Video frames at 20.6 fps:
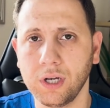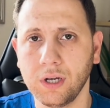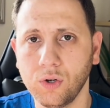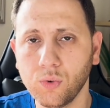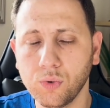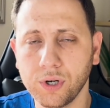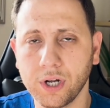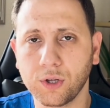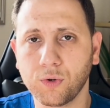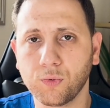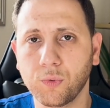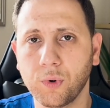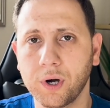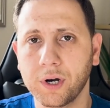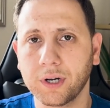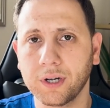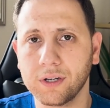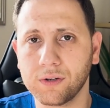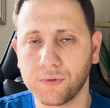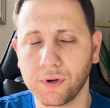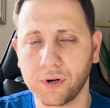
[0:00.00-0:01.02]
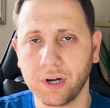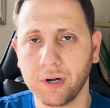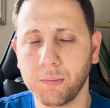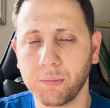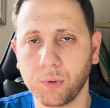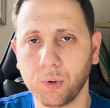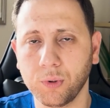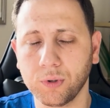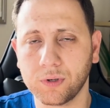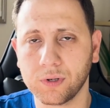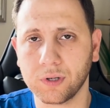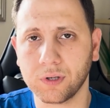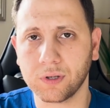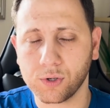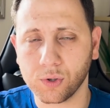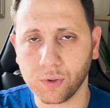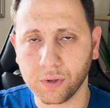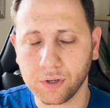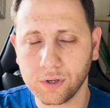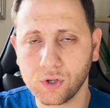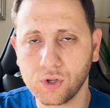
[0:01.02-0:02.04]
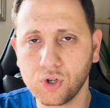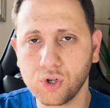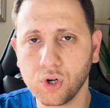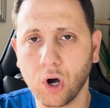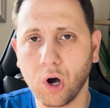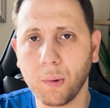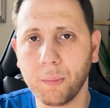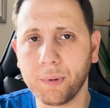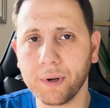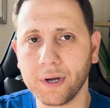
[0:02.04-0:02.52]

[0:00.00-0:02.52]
Your network is very important. So this job